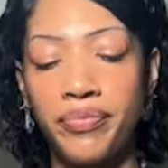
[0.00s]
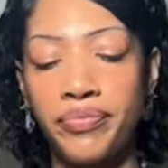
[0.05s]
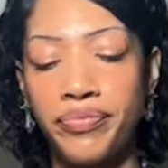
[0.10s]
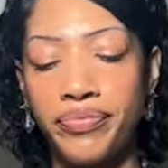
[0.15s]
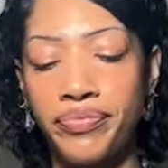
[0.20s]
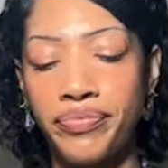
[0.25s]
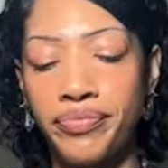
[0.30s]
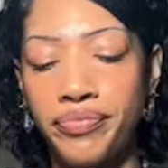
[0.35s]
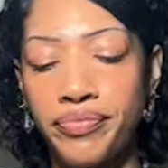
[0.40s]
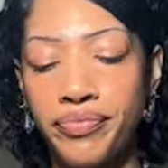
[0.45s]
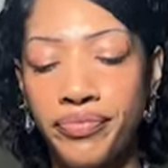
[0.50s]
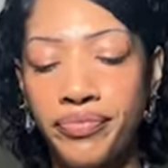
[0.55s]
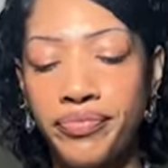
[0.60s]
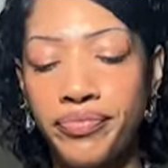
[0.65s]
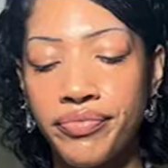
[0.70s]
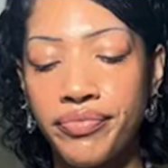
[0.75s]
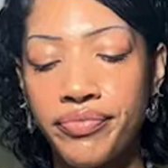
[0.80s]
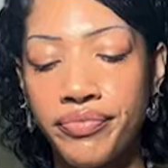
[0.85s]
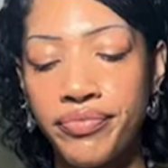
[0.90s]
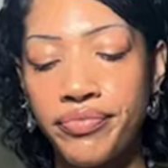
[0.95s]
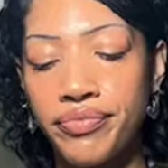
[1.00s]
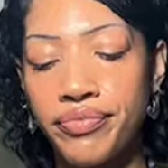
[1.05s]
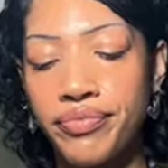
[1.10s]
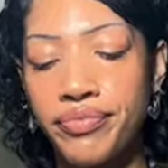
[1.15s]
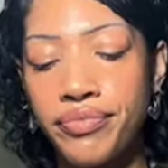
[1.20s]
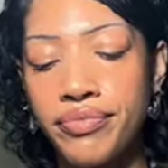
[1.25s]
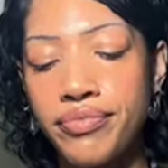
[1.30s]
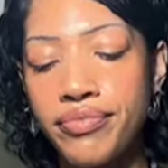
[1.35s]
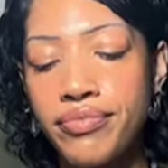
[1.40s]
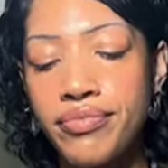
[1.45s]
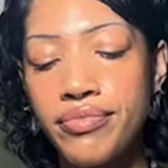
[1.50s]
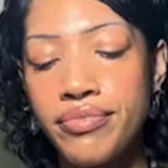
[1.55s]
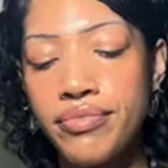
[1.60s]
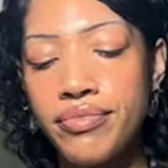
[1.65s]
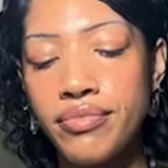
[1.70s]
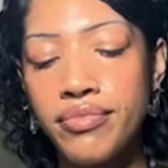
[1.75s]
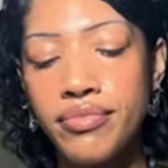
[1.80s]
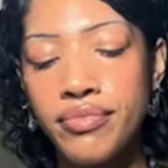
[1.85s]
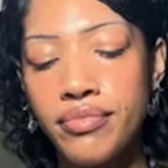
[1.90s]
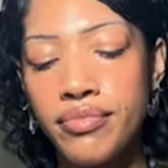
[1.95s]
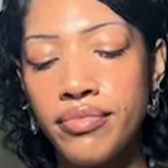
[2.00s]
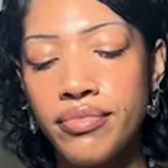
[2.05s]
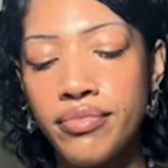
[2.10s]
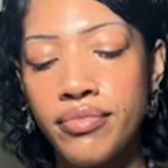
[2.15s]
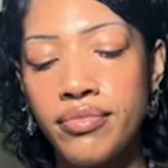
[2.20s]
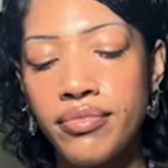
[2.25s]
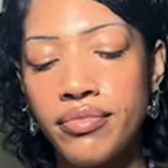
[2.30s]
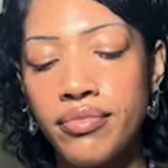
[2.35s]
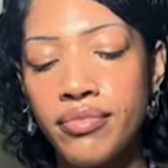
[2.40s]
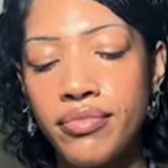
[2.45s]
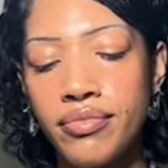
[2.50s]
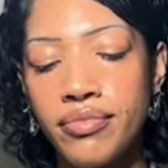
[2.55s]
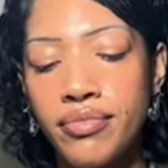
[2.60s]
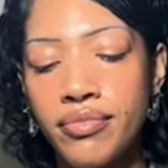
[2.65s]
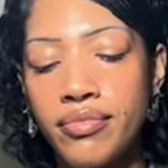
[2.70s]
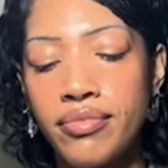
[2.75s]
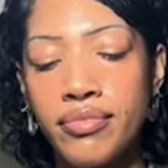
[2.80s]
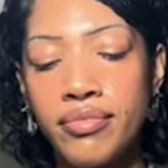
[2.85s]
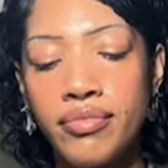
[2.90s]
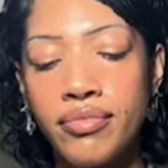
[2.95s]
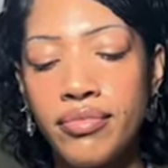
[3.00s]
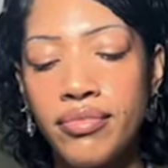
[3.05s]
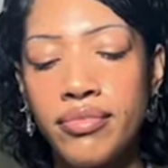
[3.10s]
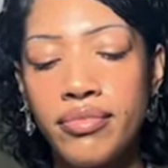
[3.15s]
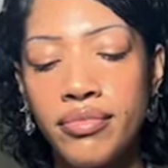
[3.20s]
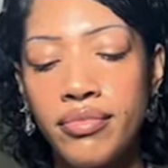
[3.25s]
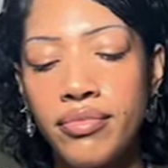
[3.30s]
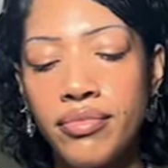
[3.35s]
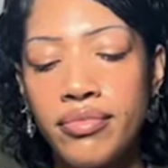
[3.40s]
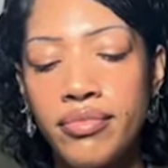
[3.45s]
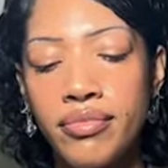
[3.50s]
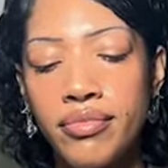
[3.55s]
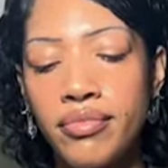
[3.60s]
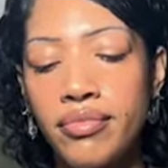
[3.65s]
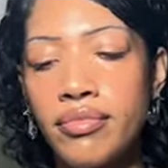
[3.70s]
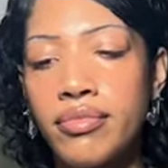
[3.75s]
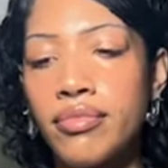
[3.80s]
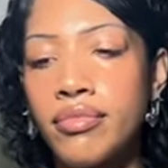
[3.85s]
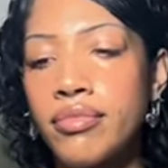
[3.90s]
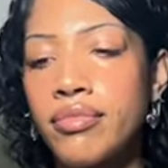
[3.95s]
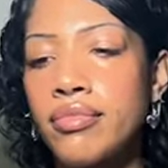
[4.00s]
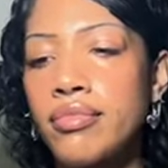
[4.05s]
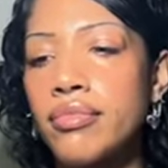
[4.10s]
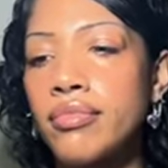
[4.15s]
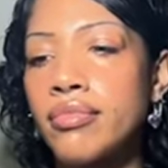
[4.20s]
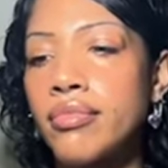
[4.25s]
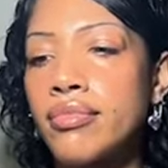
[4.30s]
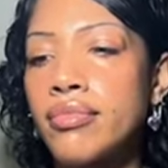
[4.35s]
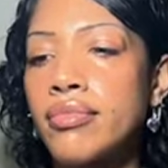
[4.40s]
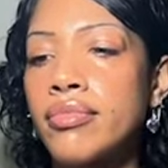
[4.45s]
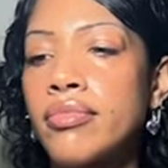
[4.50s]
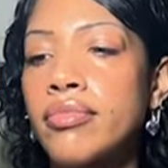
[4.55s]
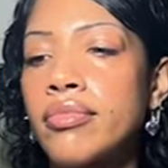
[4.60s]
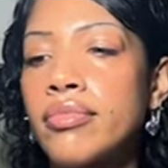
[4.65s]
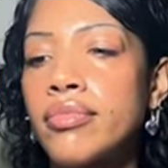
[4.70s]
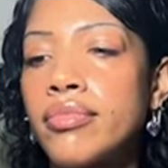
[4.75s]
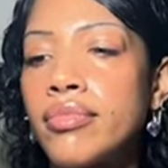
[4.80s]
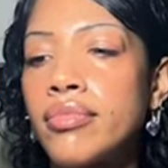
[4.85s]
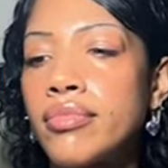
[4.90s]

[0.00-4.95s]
(silence)